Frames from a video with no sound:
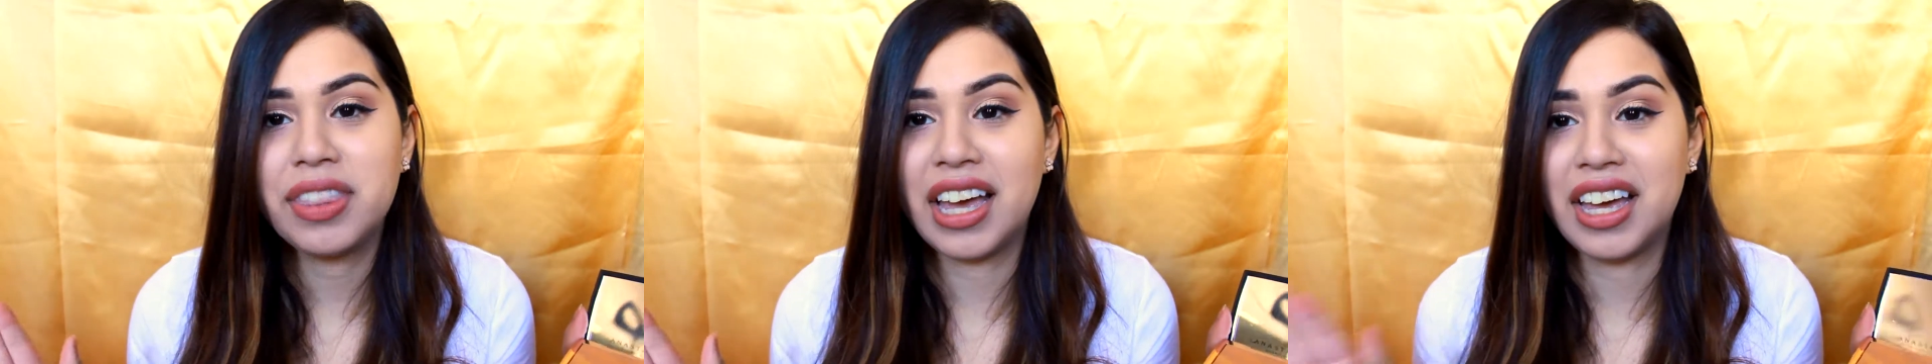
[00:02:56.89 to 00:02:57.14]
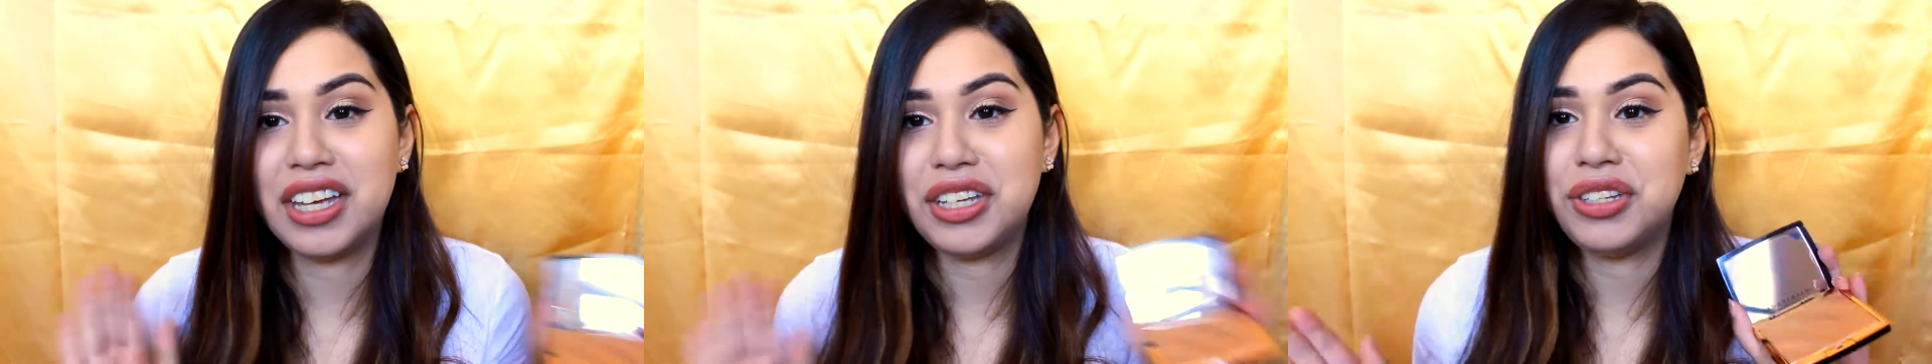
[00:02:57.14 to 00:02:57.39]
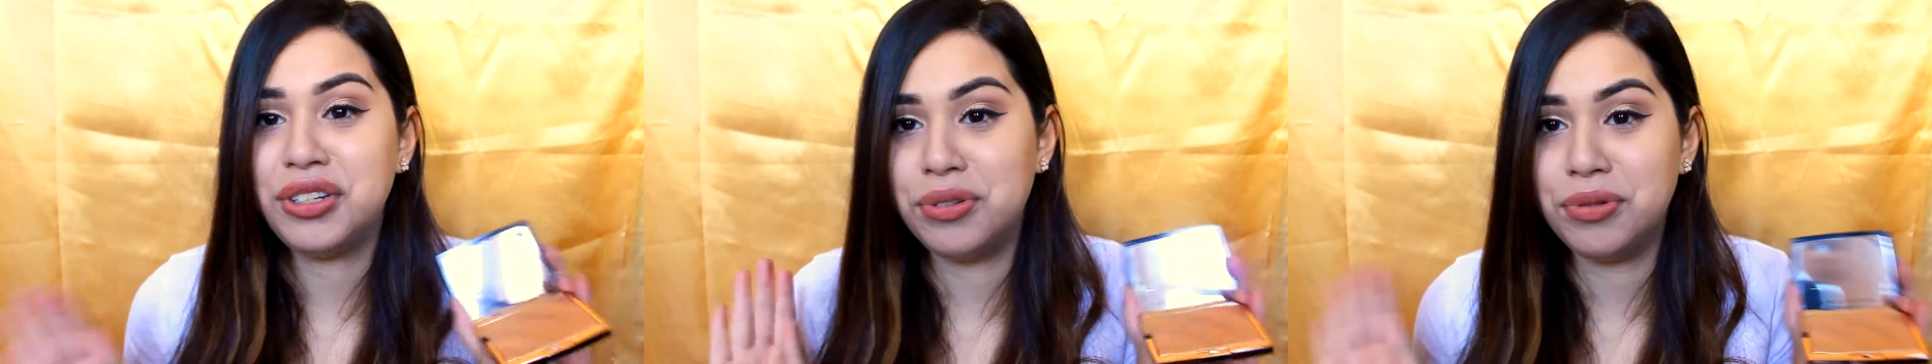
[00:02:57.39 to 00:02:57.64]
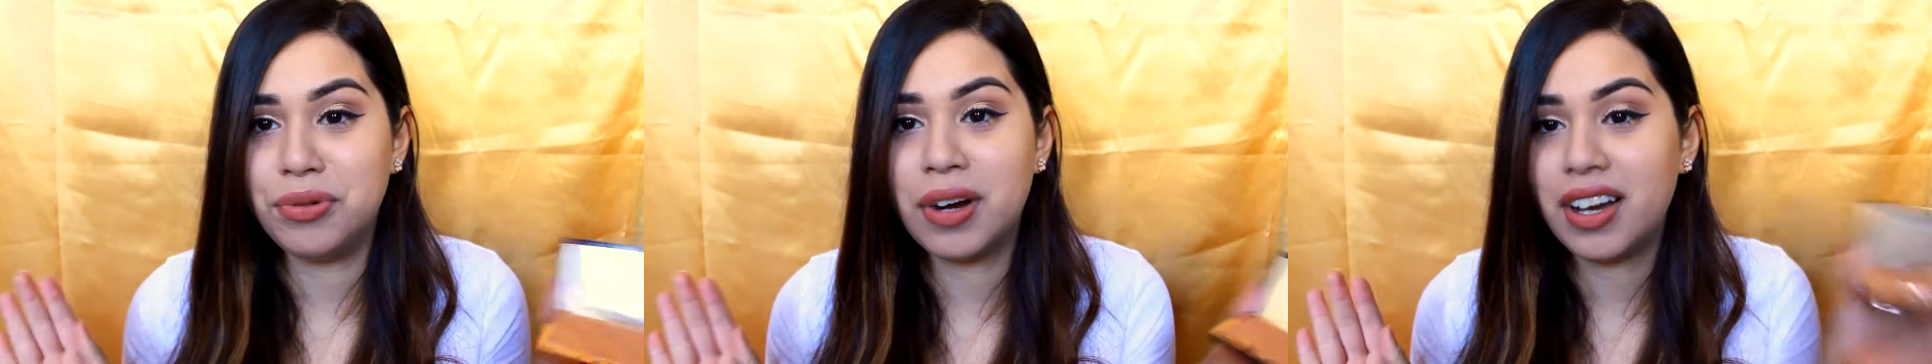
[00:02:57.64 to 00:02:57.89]
that
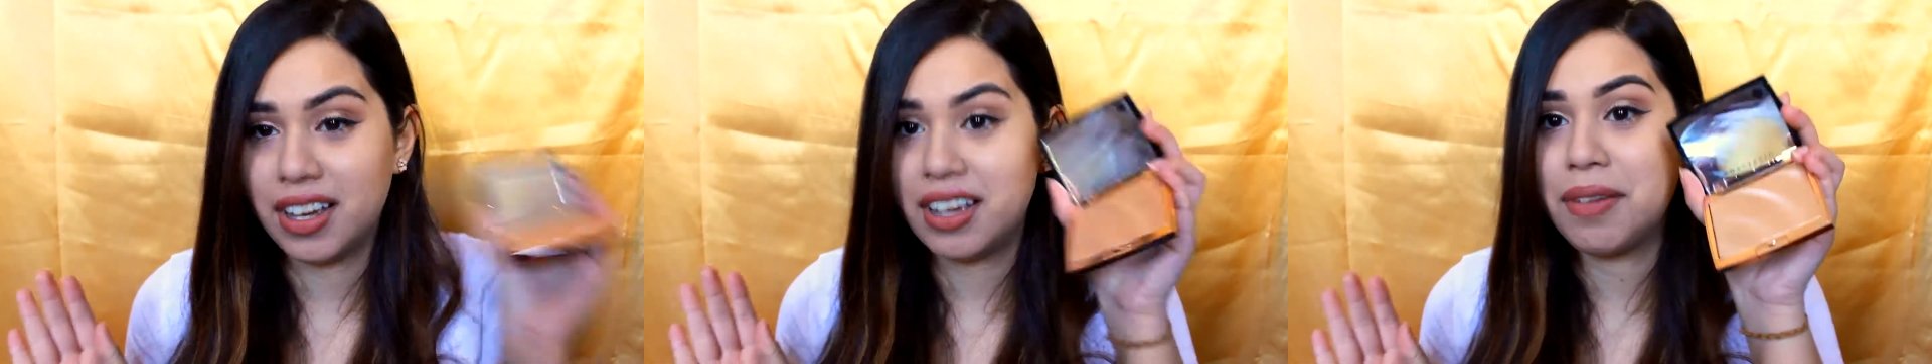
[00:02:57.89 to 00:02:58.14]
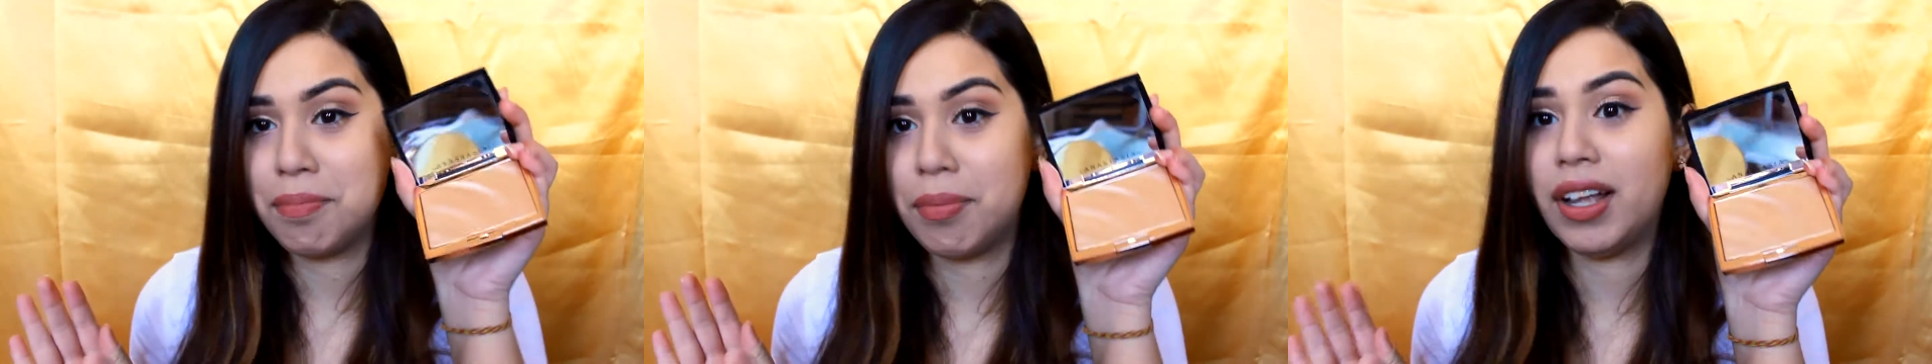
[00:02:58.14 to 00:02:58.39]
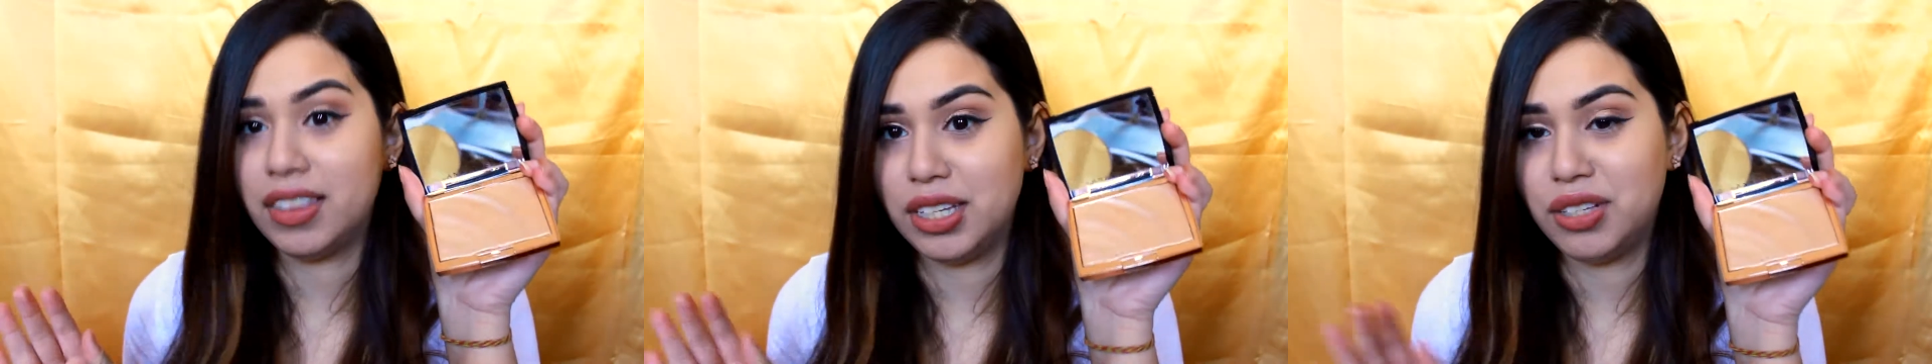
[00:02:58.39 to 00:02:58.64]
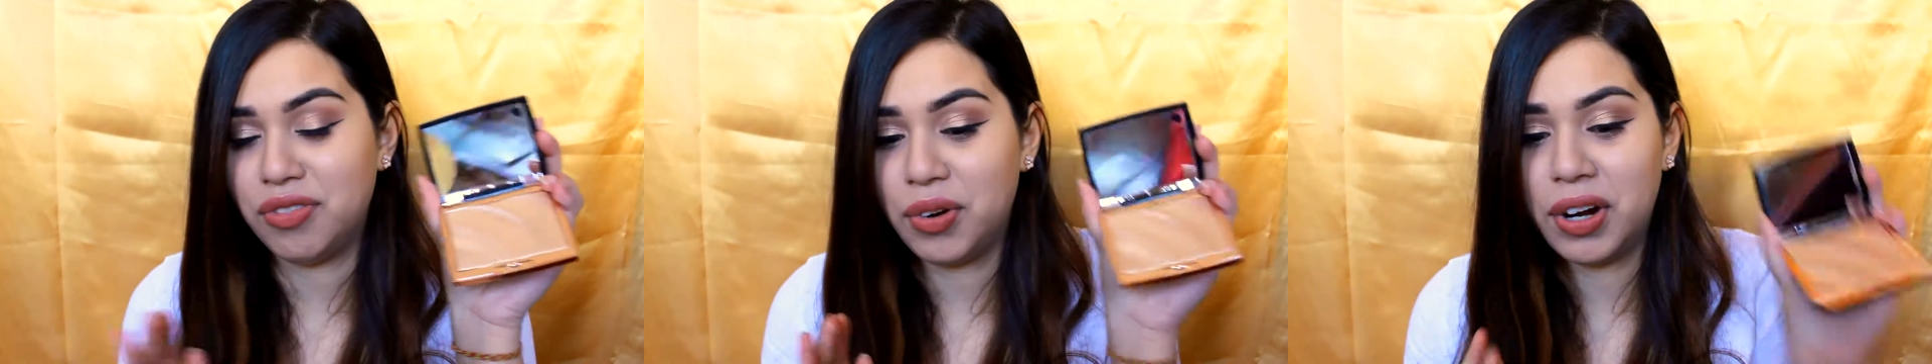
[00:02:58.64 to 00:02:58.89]
you bought
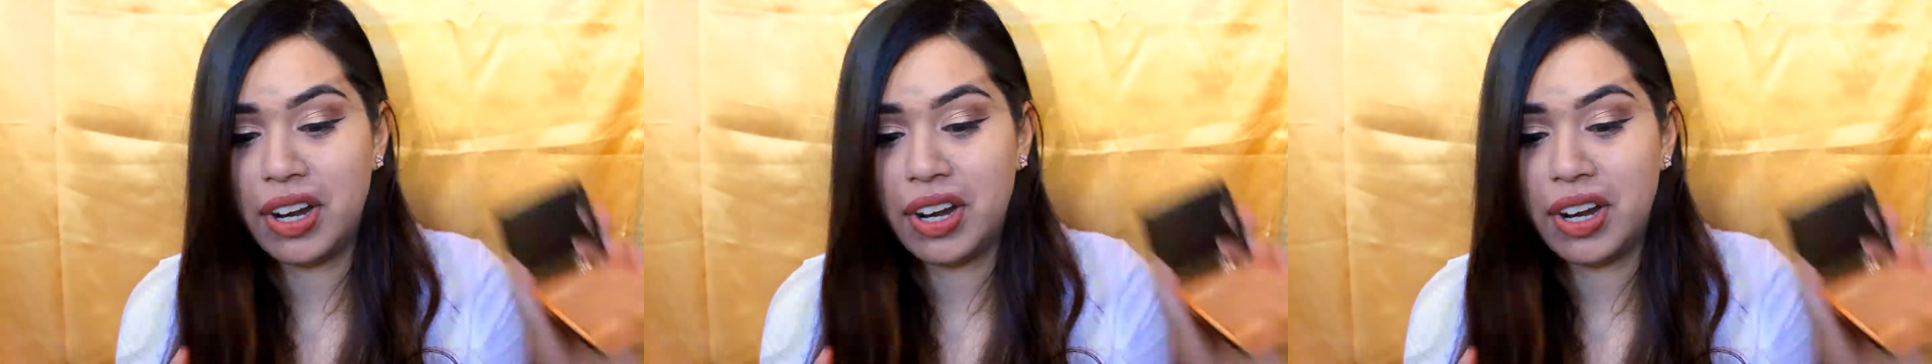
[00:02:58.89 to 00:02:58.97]
this for.